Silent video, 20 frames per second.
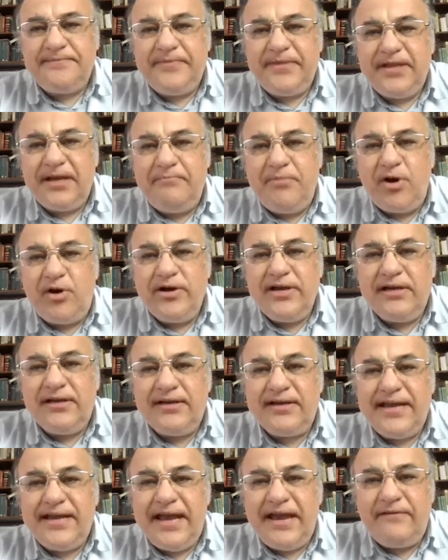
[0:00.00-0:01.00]
a burial
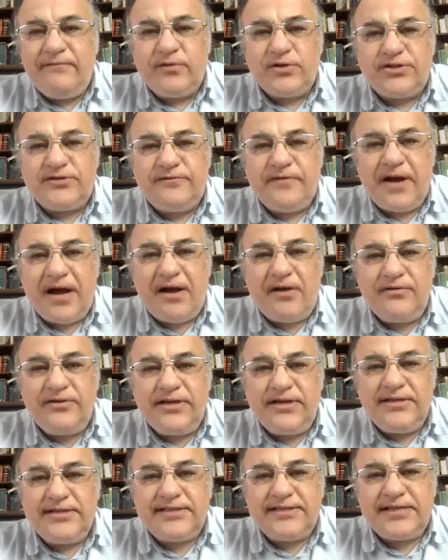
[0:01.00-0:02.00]
cave was found
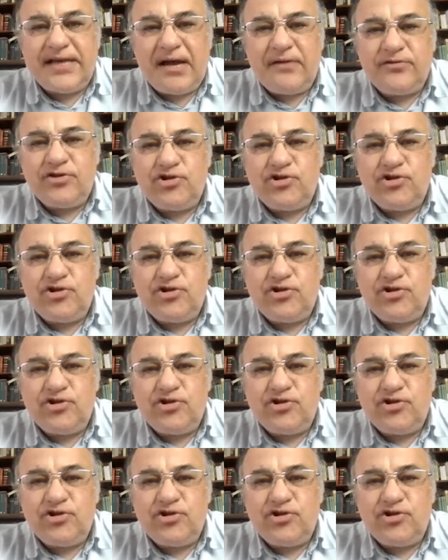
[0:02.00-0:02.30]
in South